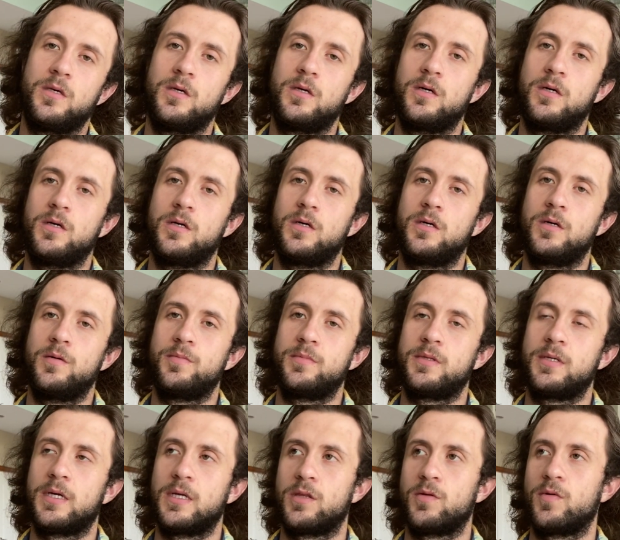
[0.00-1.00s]

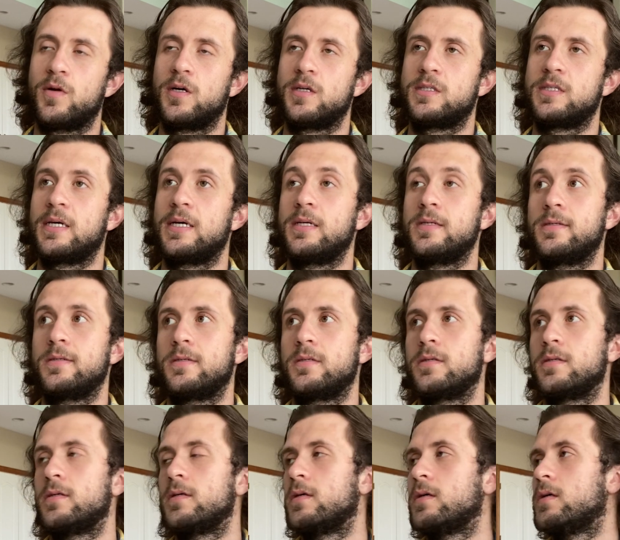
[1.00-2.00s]
to get the wrong size,